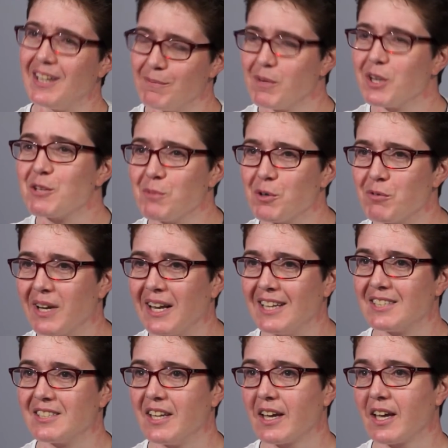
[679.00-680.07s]
it much more
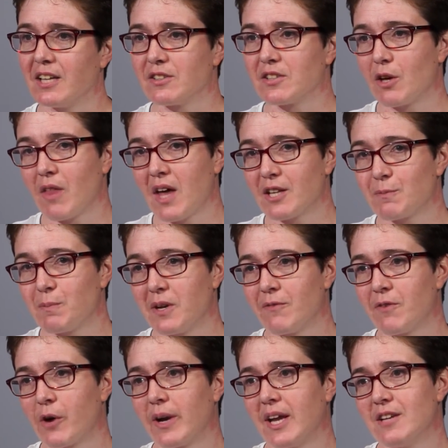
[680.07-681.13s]
realistic. And so that's been a
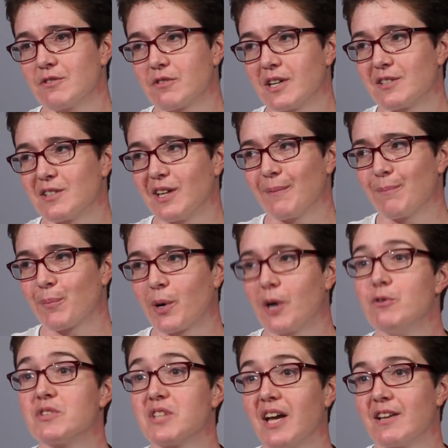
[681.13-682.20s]
very interesting
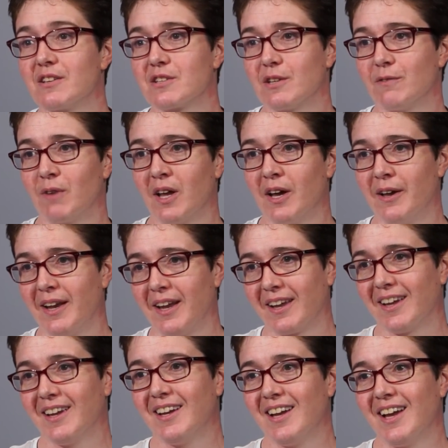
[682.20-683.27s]
process of
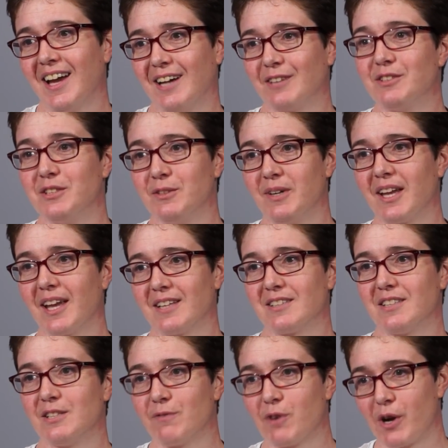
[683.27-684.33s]
learning how to do it
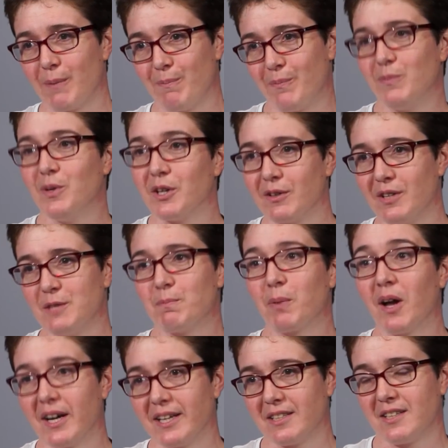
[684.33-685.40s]
against this these
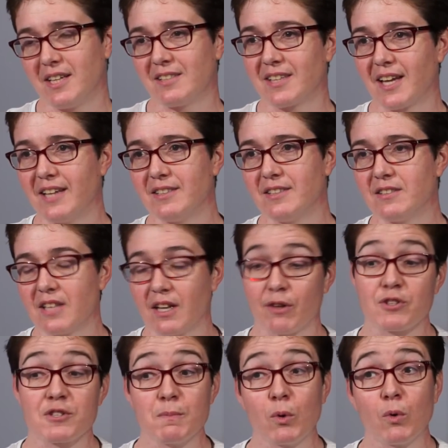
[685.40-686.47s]
blind test cases. Now,
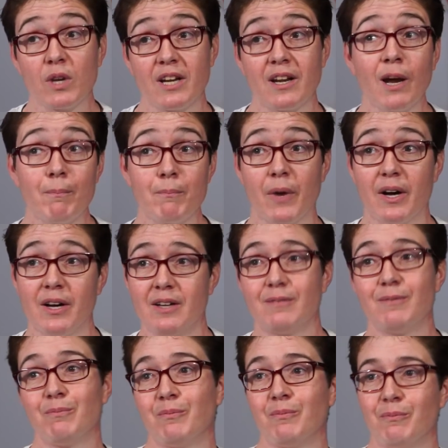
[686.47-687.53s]
they're small in number
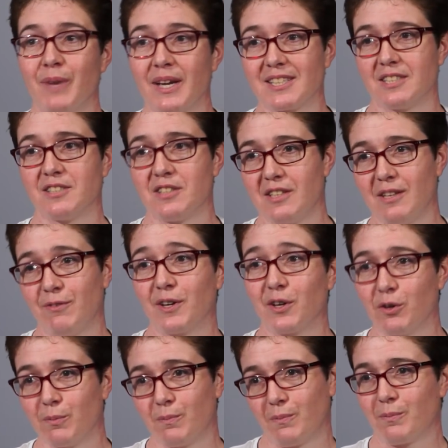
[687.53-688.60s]
because it's a
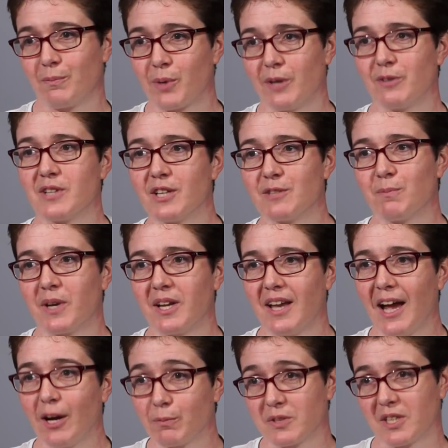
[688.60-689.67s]
difficult process, but
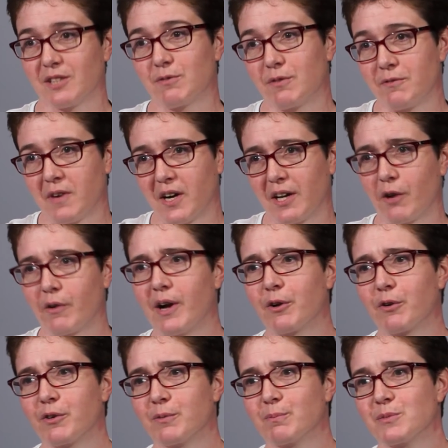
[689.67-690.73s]
it helps us refine our
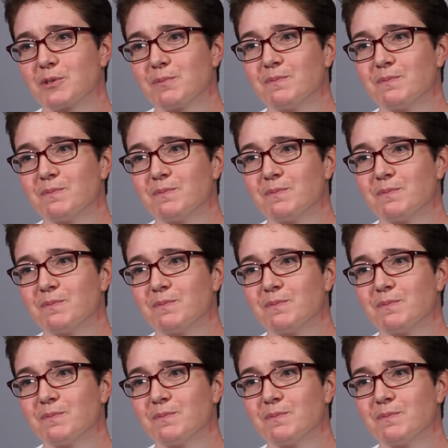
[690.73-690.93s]
algorithms.